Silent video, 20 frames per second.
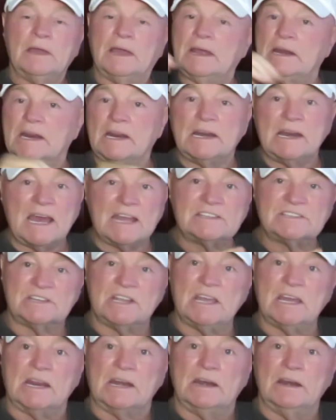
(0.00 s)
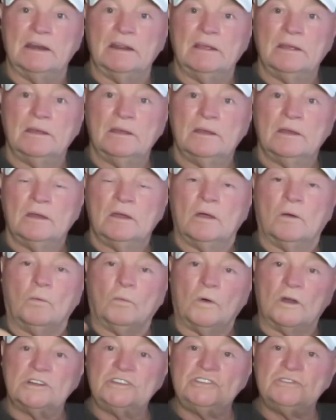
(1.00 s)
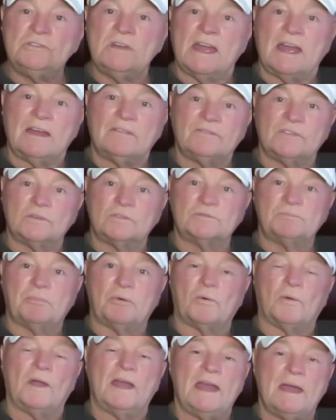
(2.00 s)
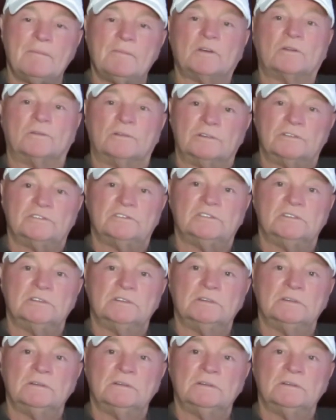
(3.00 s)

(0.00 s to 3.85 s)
And then that's it. Once you have those parameters,